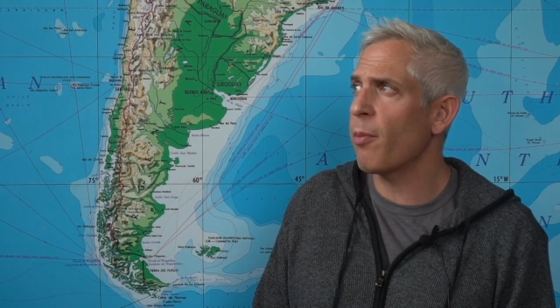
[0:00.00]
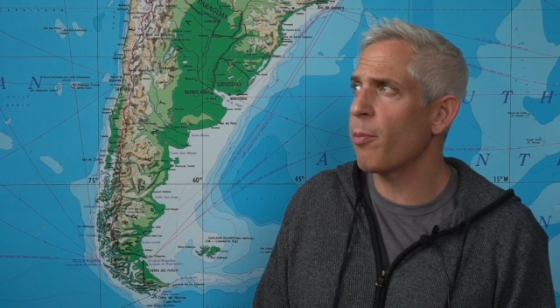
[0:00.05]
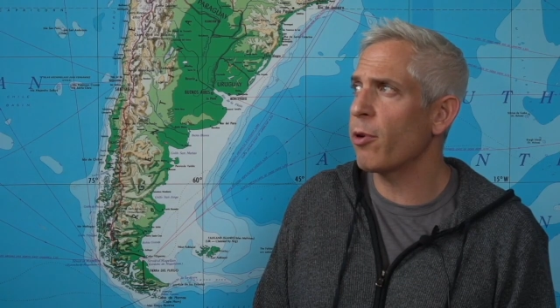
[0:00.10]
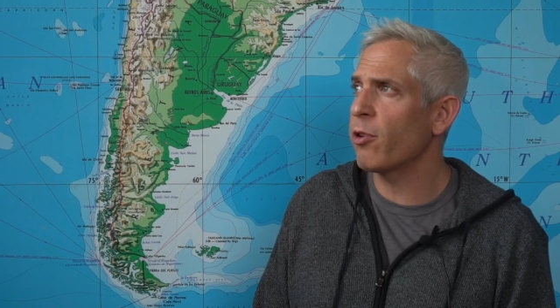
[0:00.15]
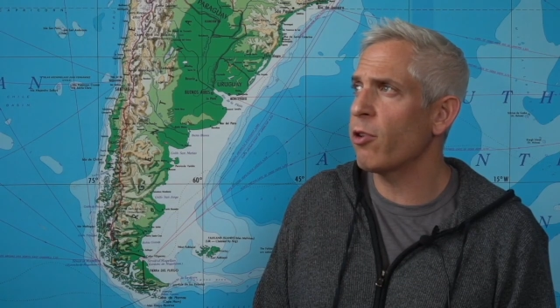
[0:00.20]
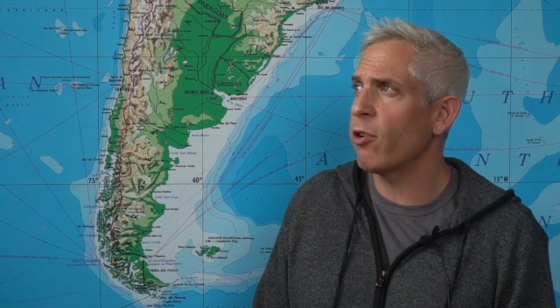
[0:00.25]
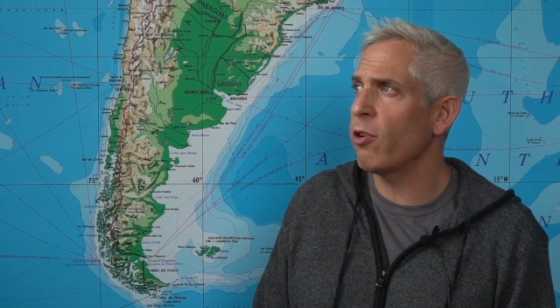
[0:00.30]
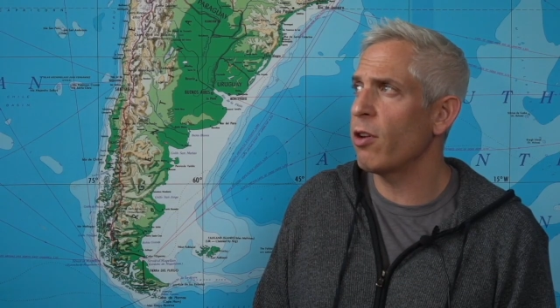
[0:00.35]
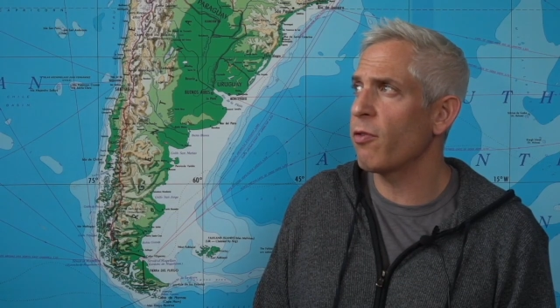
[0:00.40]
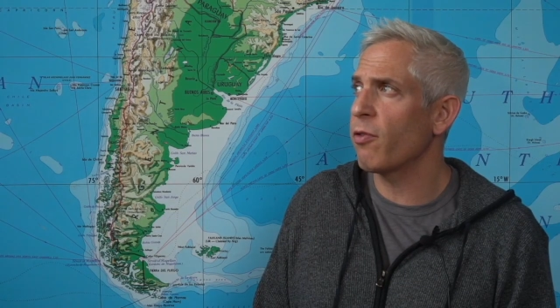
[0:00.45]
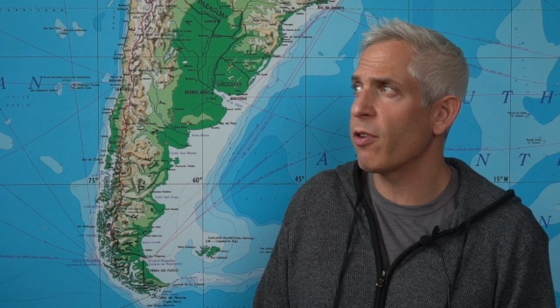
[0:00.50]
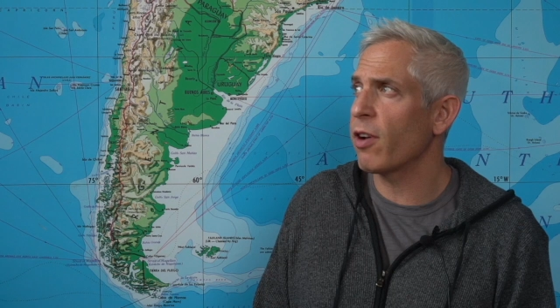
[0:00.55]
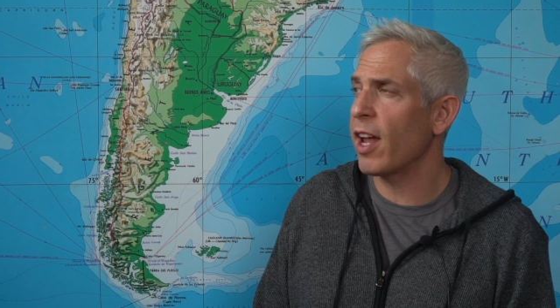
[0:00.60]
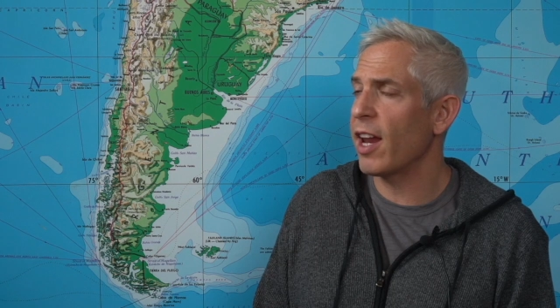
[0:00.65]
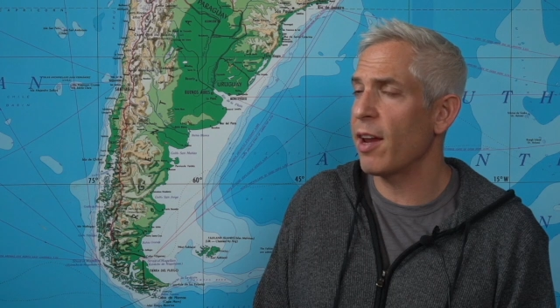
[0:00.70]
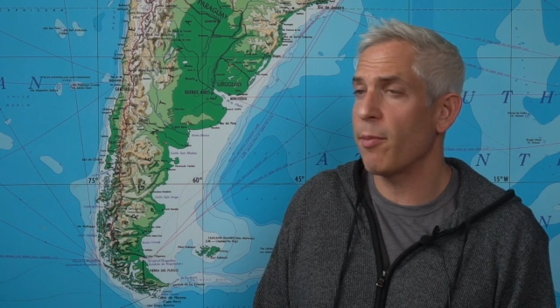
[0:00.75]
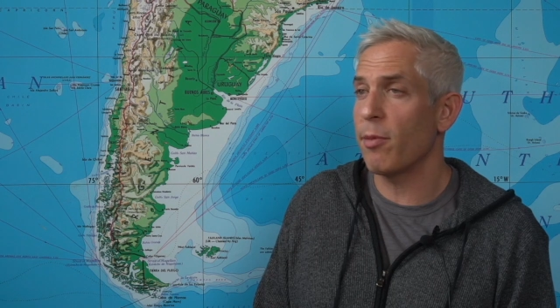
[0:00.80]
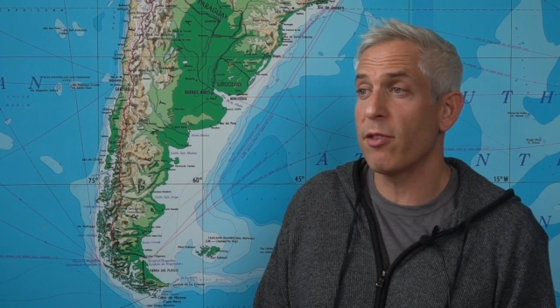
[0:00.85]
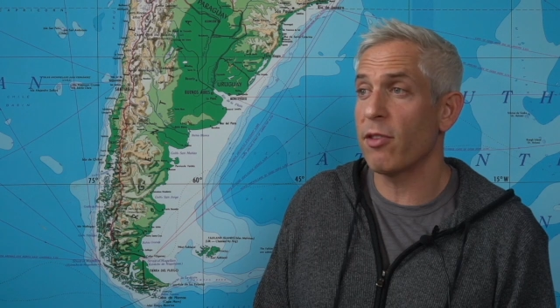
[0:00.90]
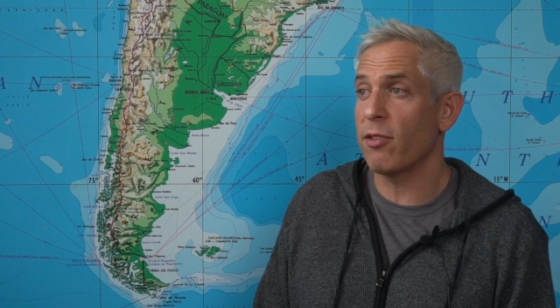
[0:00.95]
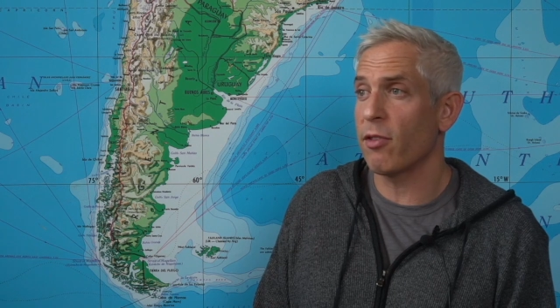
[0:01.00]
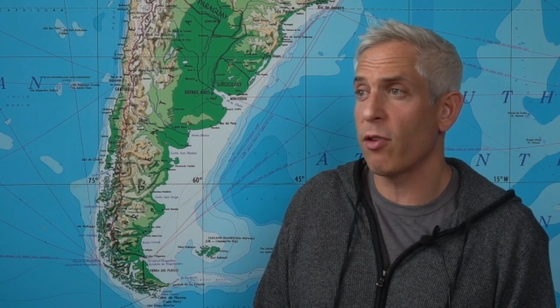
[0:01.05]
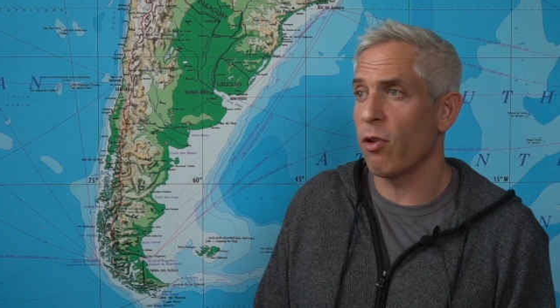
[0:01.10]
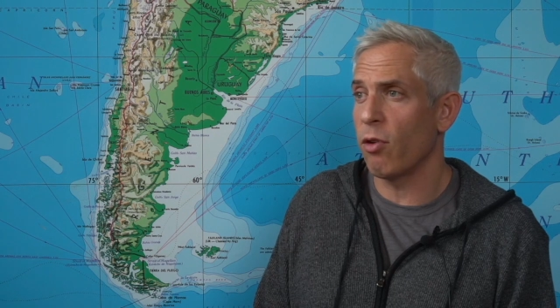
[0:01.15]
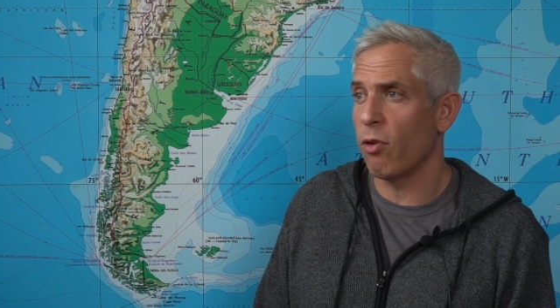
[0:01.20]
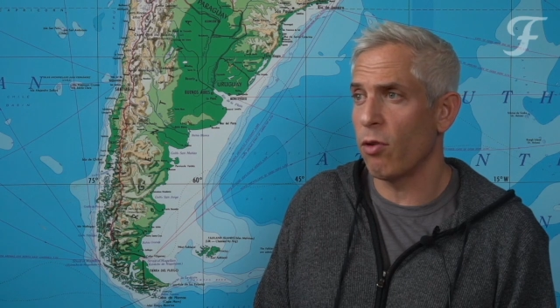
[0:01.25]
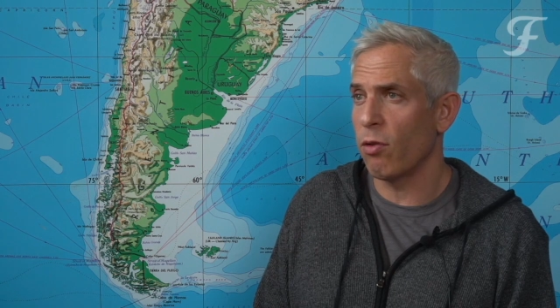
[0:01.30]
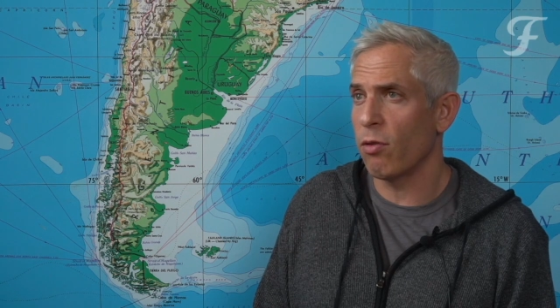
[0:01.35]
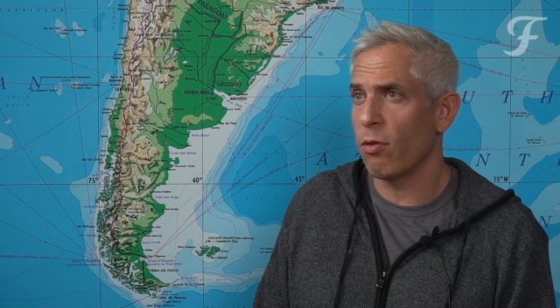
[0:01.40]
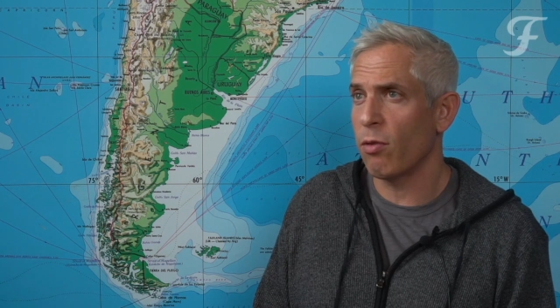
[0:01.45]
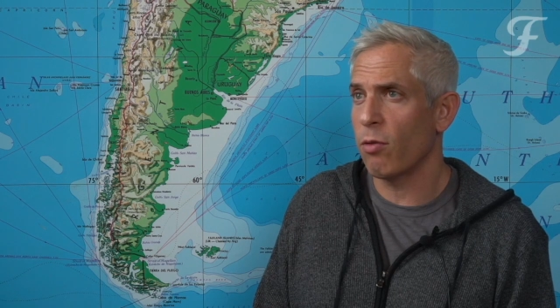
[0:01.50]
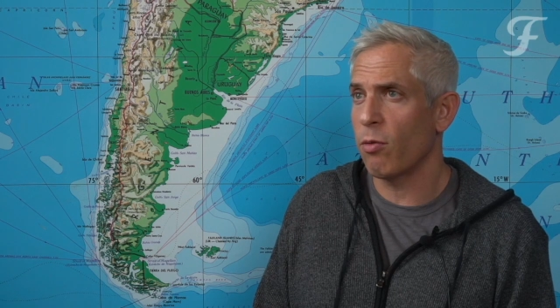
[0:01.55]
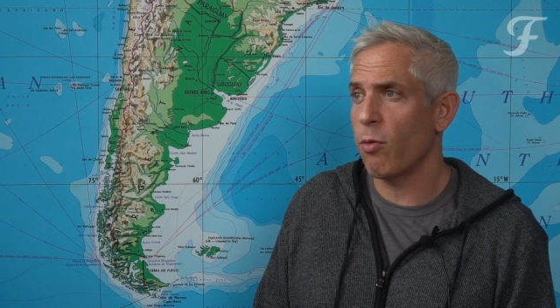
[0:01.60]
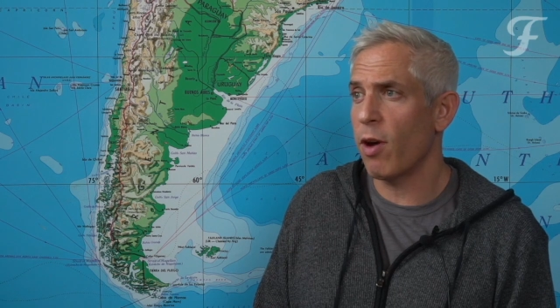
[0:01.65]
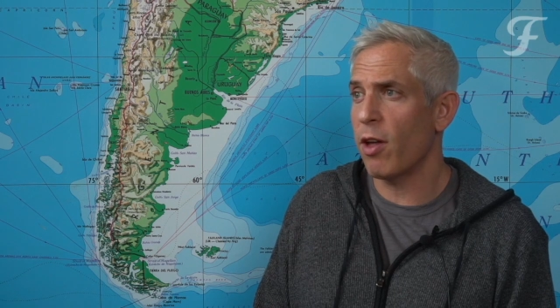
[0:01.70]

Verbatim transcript: opportunity for cannabis as a whole,